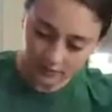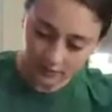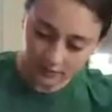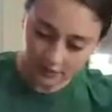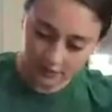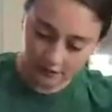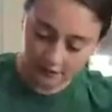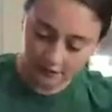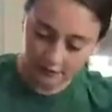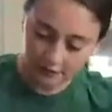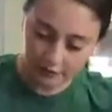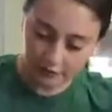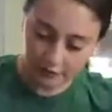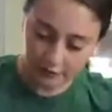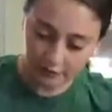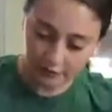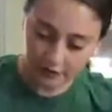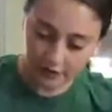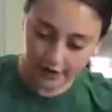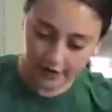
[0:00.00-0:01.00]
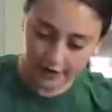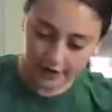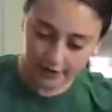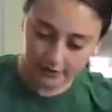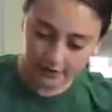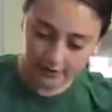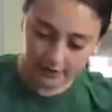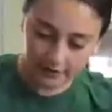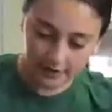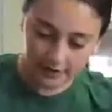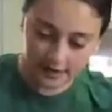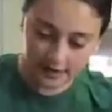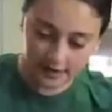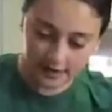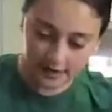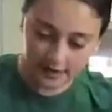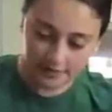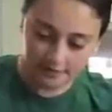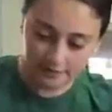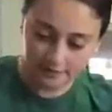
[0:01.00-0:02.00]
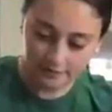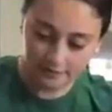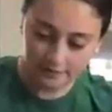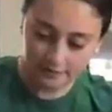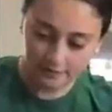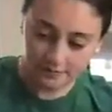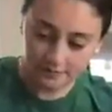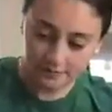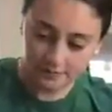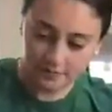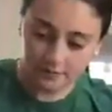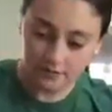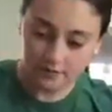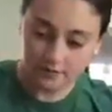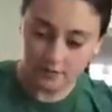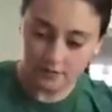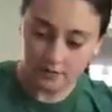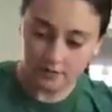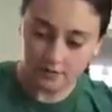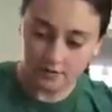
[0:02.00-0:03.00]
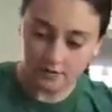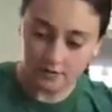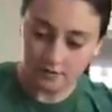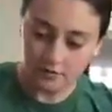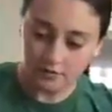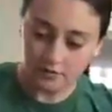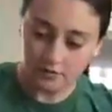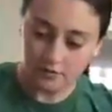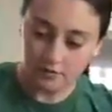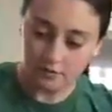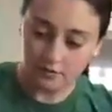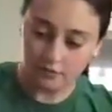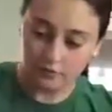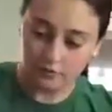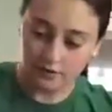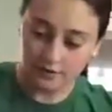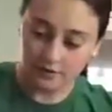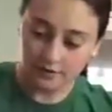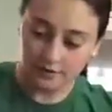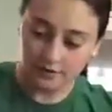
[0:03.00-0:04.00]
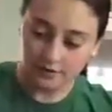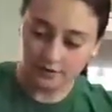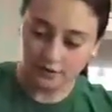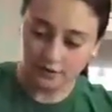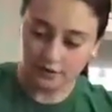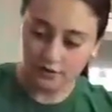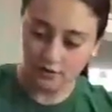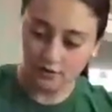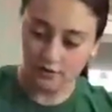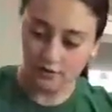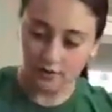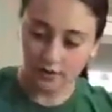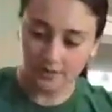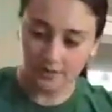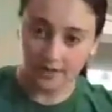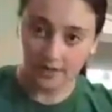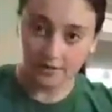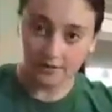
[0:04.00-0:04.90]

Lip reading: Gonna fill it right up to the top. Oh, this looks so yummy.